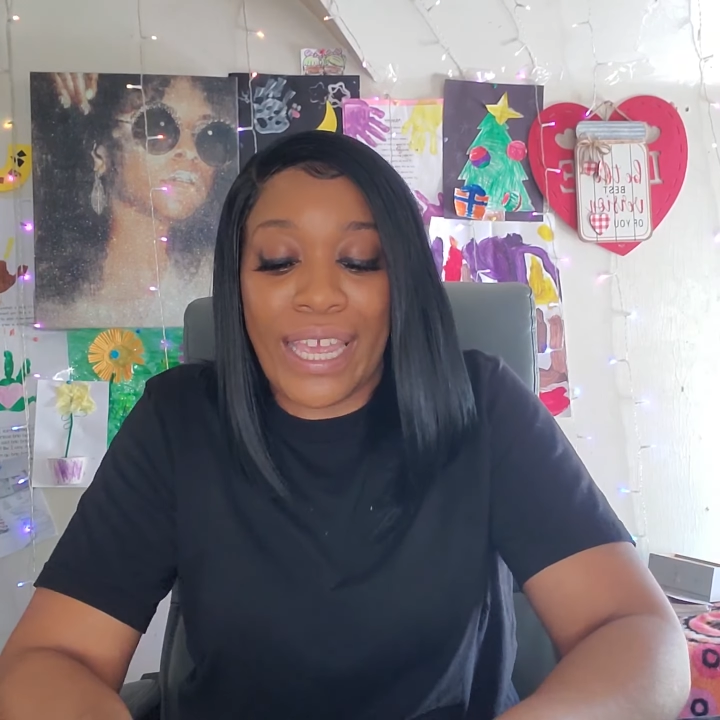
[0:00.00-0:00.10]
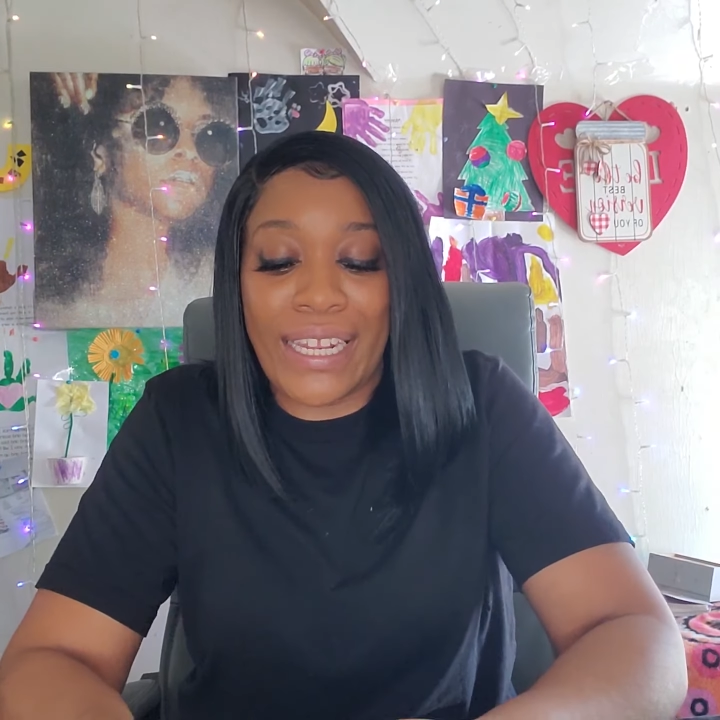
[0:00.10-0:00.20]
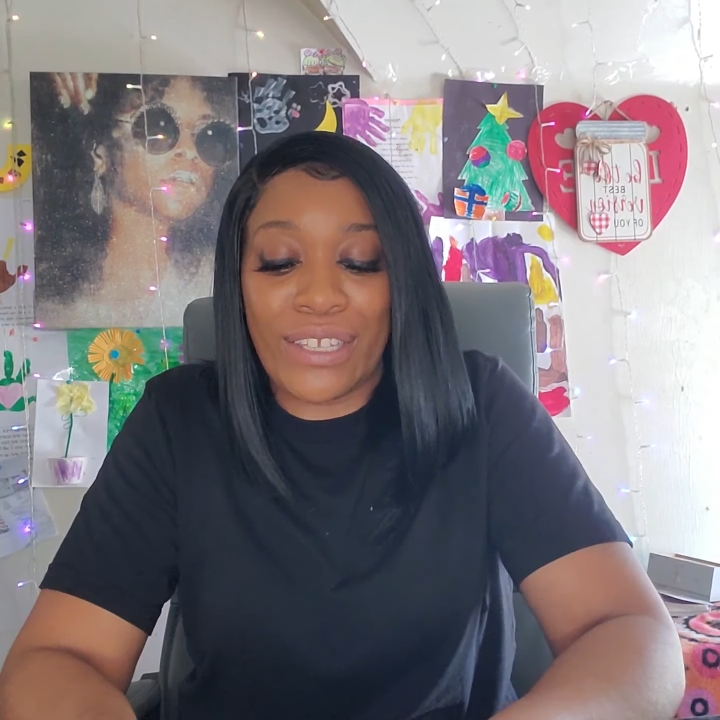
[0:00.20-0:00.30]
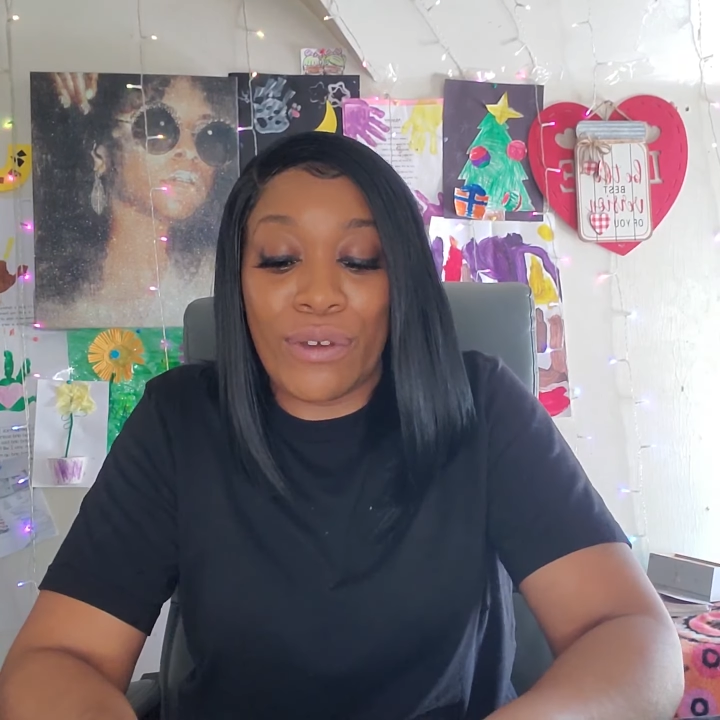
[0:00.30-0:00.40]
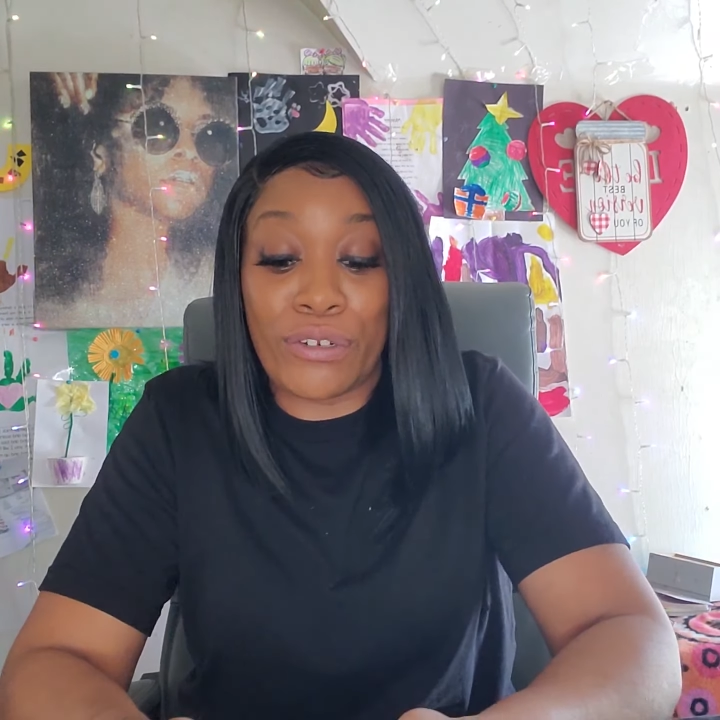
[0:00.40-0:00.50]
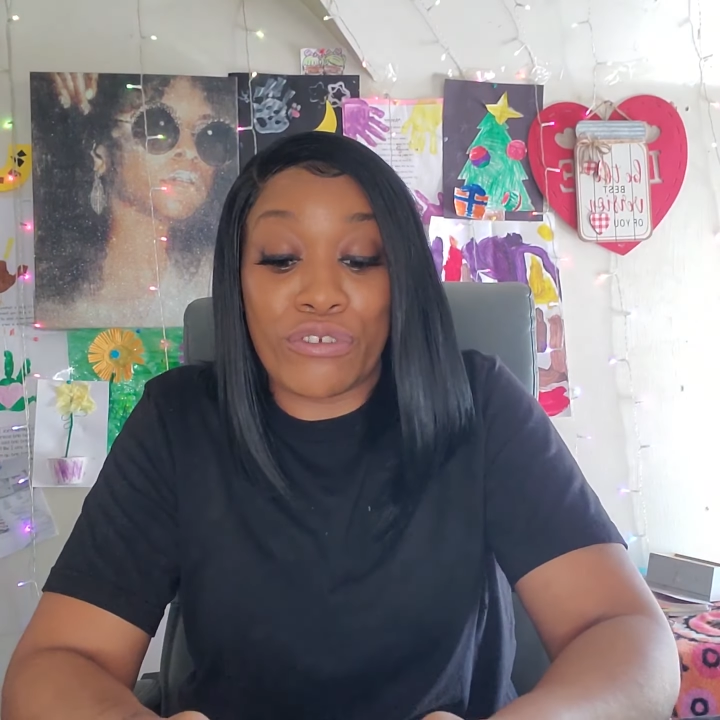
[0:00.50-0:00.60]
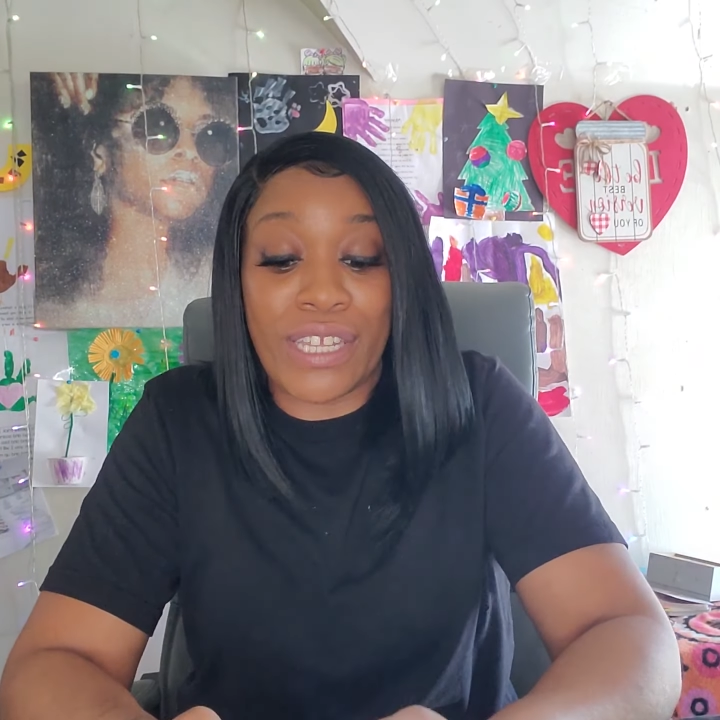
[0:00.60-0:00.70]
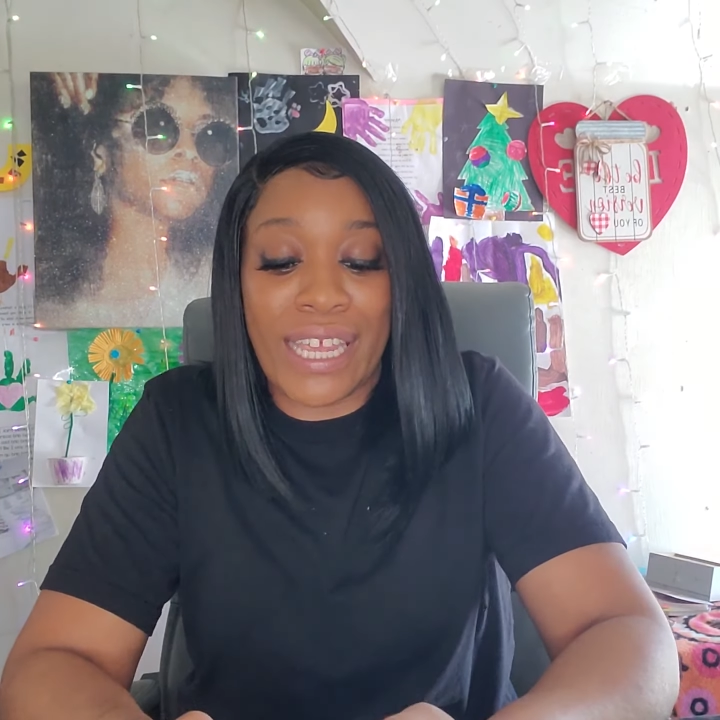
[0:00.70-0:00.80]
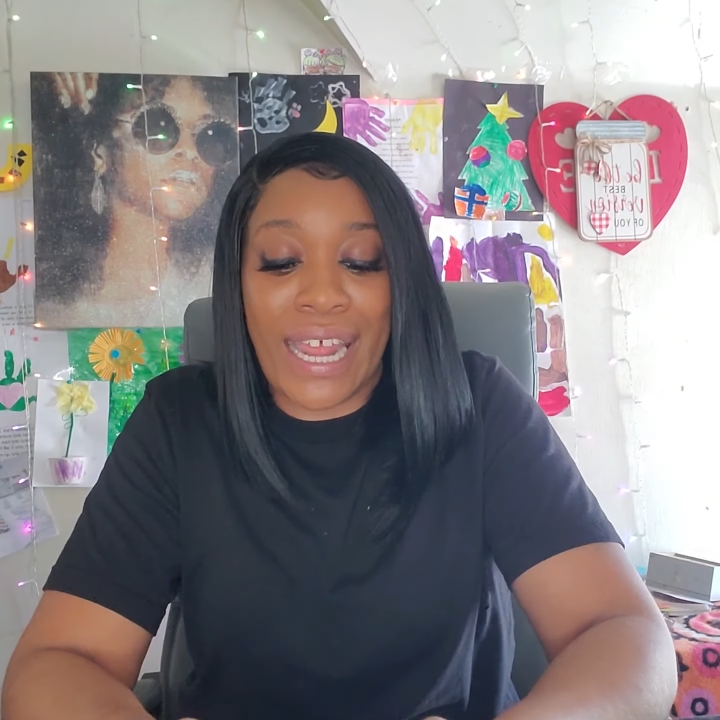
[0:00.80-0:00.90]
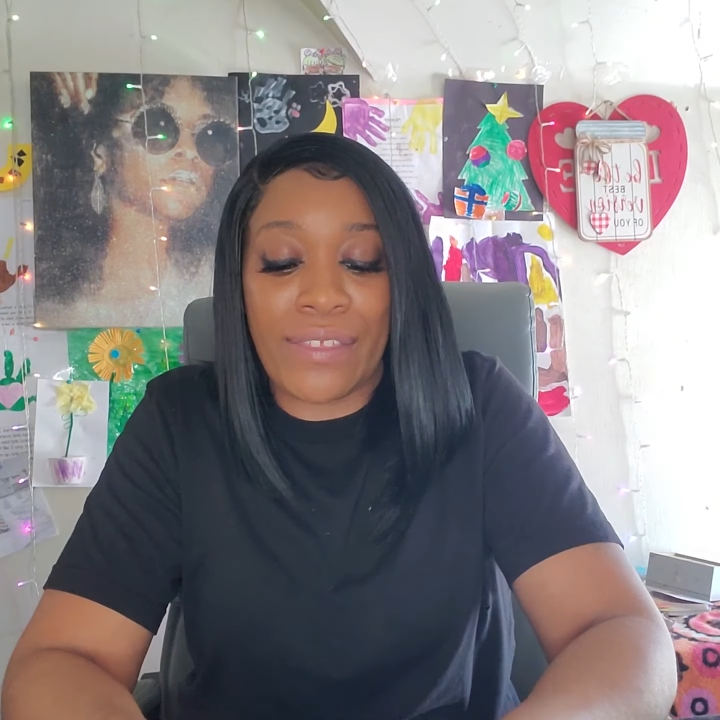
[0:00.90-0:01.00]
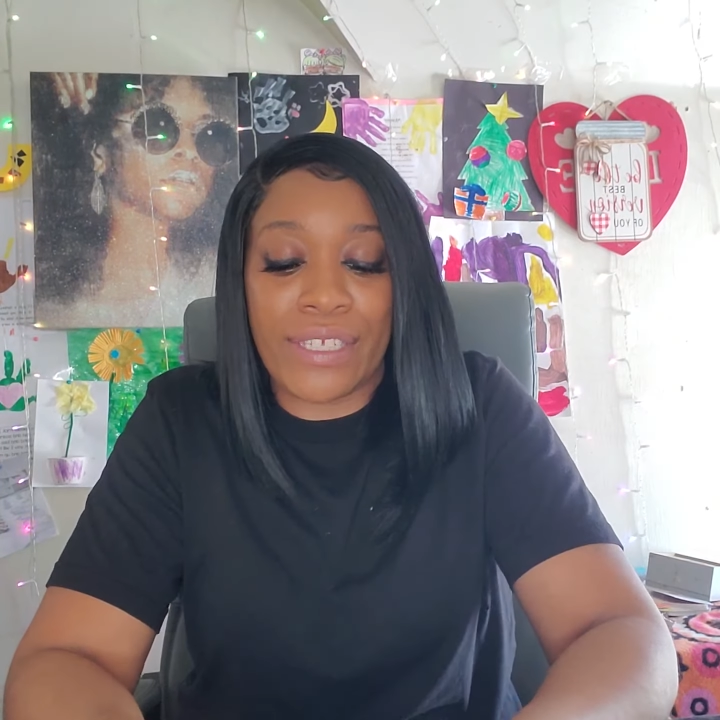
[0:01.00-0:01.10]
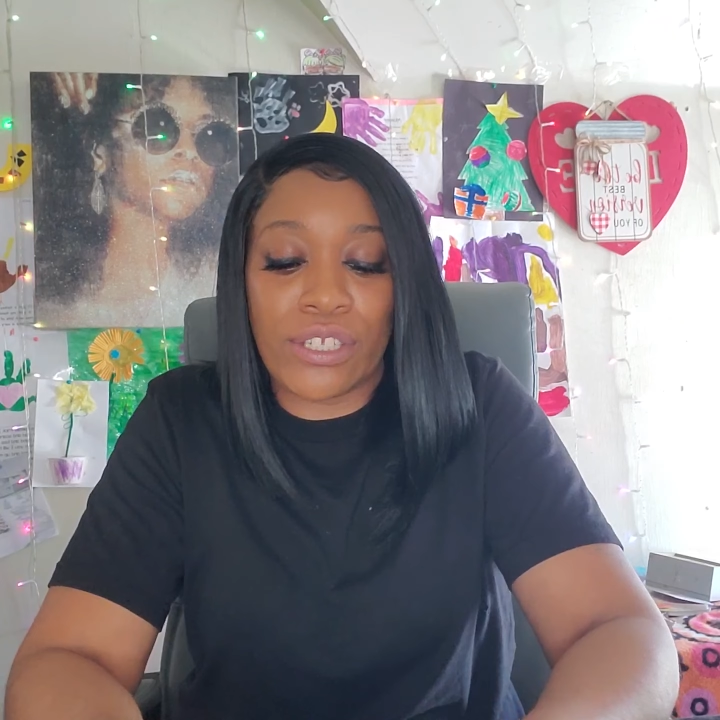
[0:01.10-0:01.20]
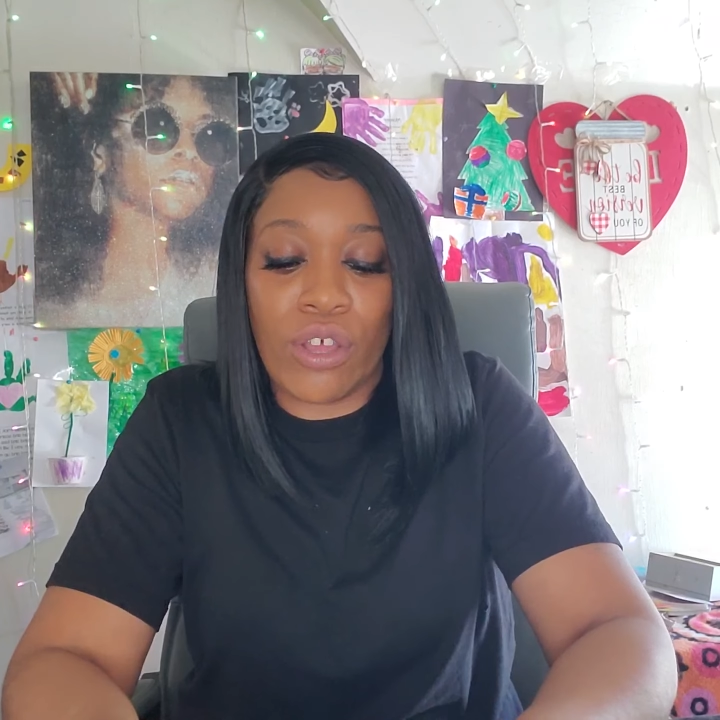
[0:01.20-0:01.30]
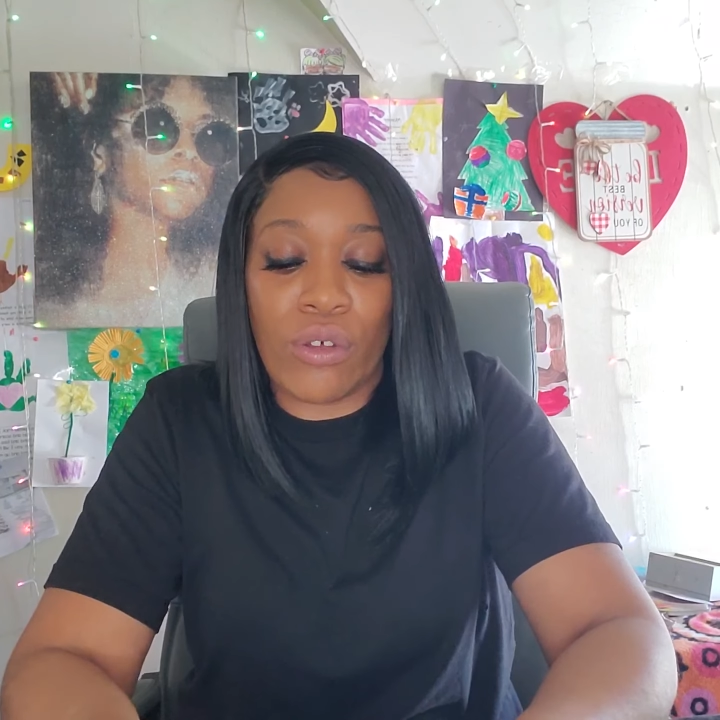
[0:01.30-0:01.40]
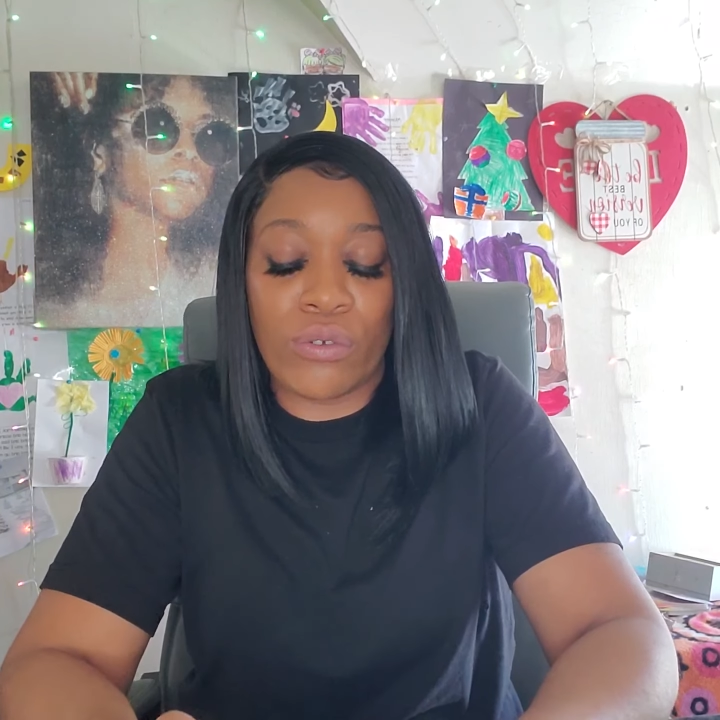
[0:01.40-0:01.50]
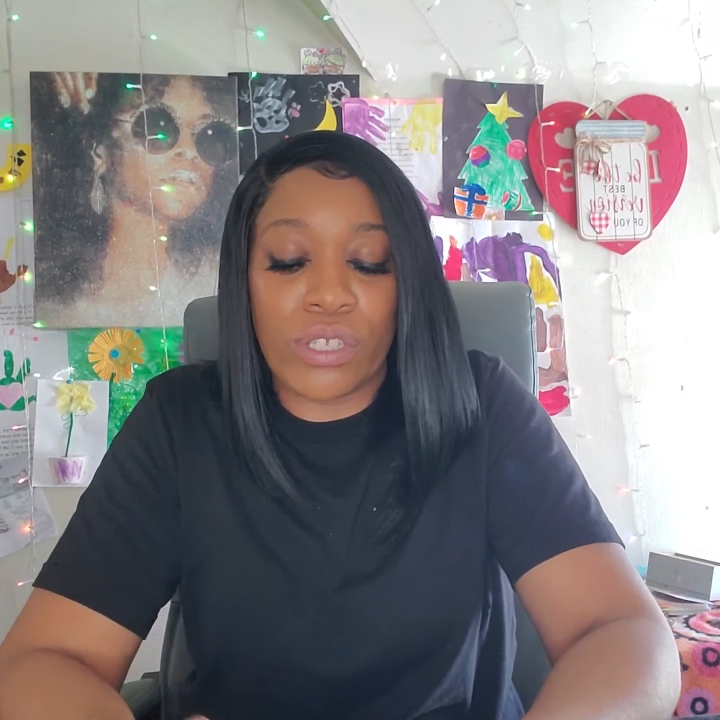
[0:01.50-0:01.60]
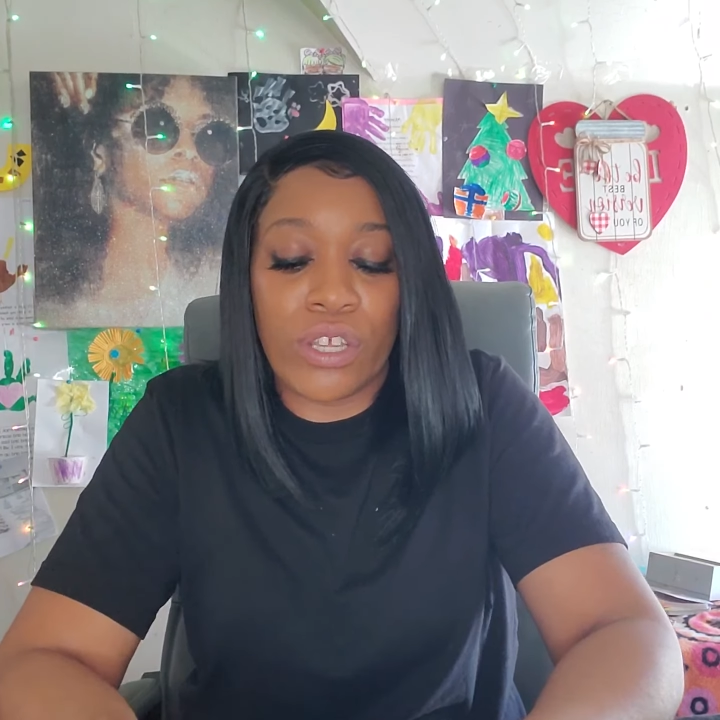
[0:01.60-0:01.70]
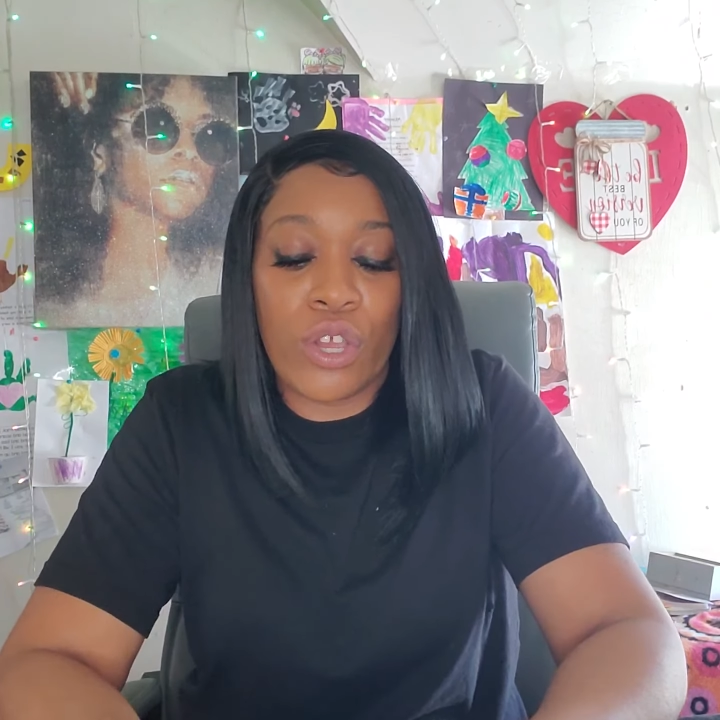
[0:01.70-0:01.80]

and you understand how this goes,